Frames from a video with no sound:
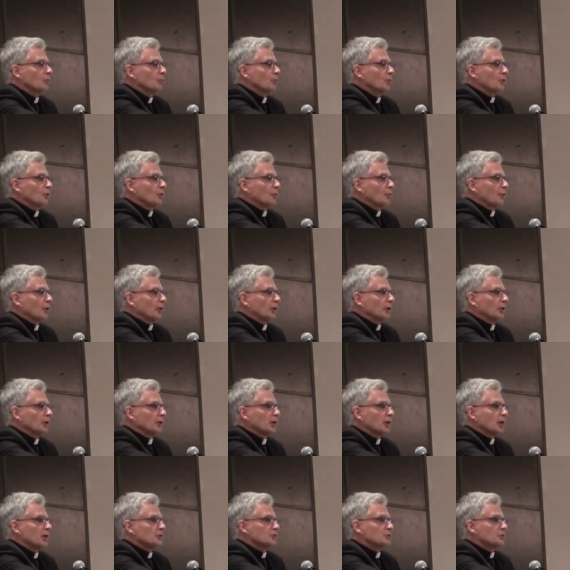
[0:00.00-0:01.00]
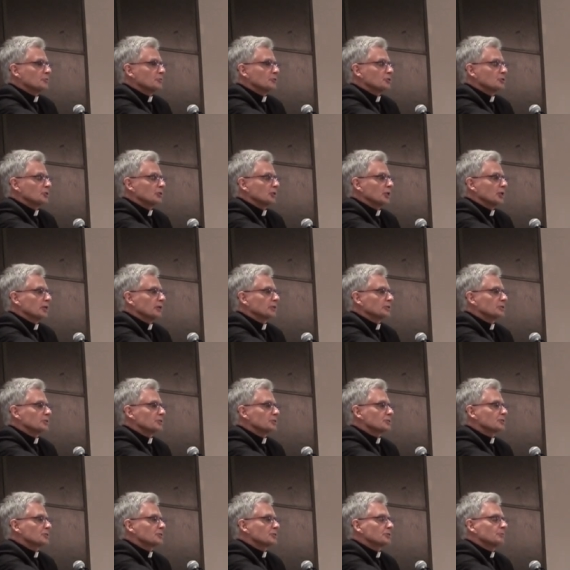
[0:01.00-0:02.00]
We're created in God's image and
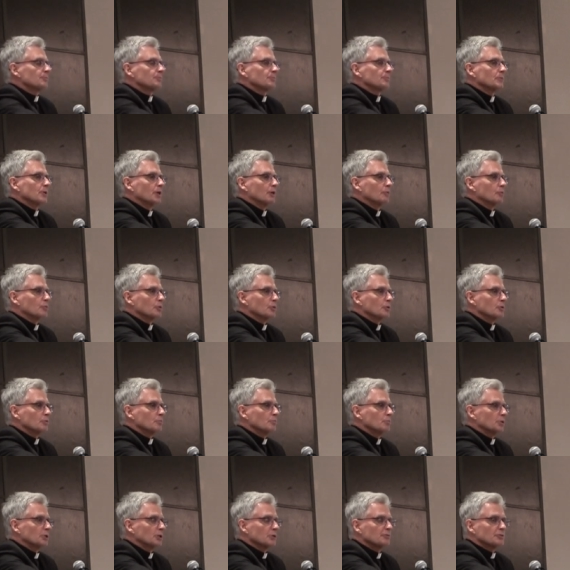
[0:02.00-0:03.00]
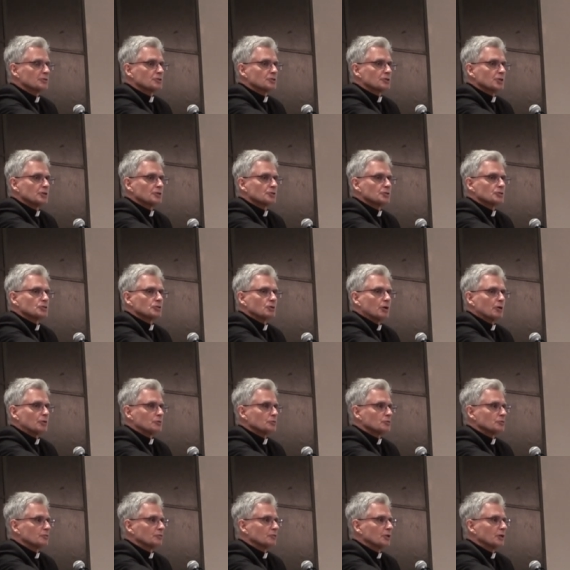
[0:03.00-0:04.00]
likeness, and we're beloved sons and
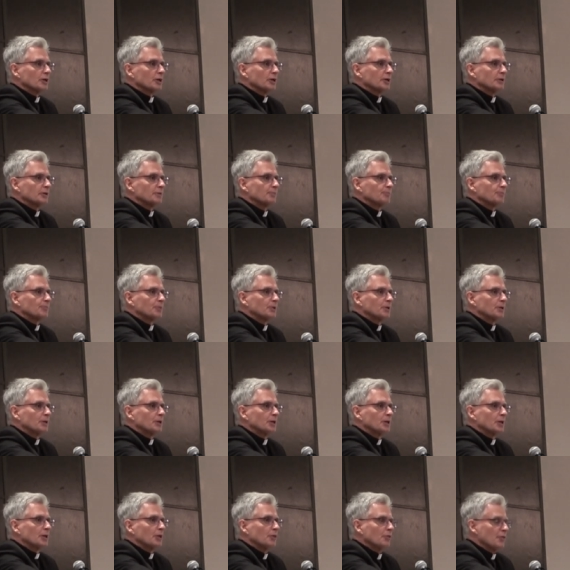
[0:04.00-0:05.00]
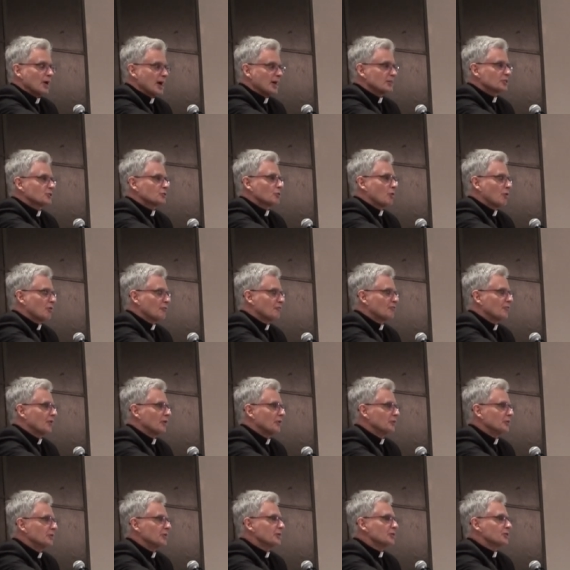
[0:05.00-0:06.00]
daughters of God. That's our
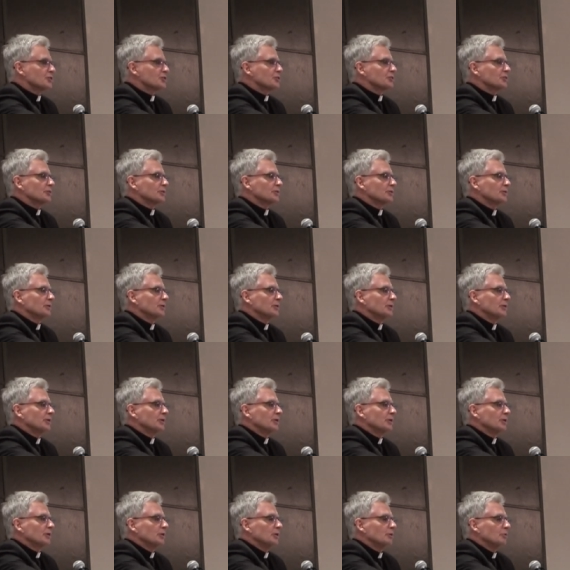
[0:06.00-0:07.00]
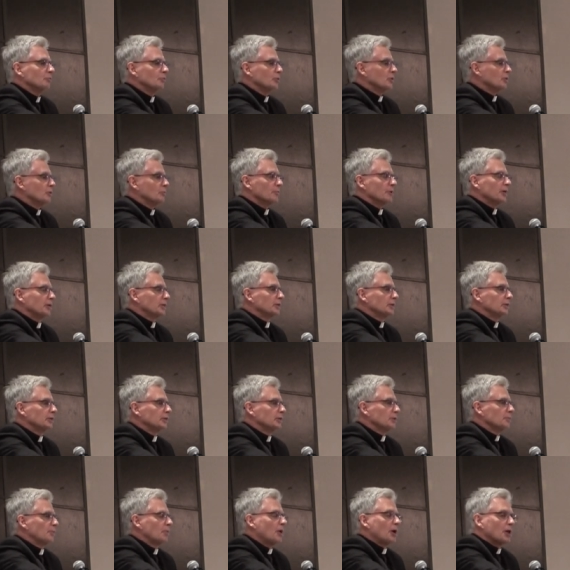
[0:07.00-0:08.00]
foundation. We don't make
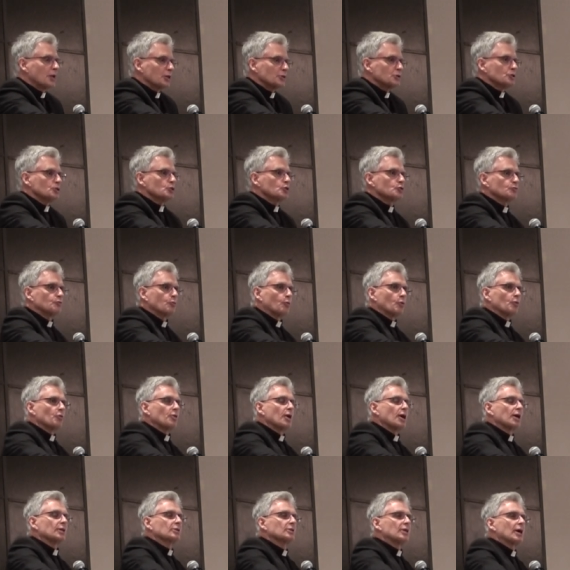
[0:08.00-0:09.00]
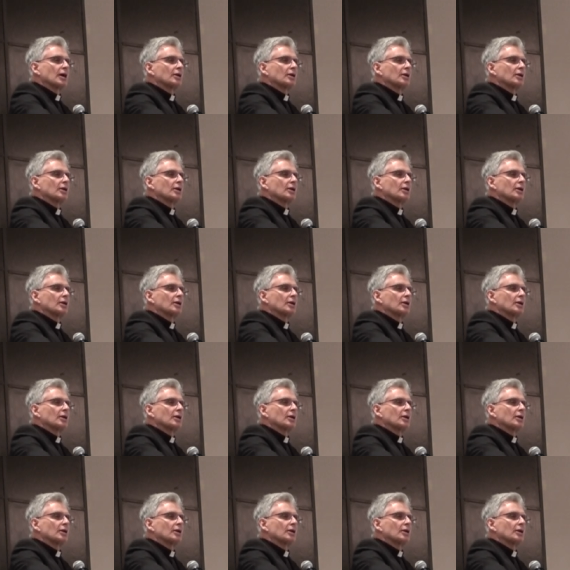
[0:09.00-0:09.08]
any apologies for that.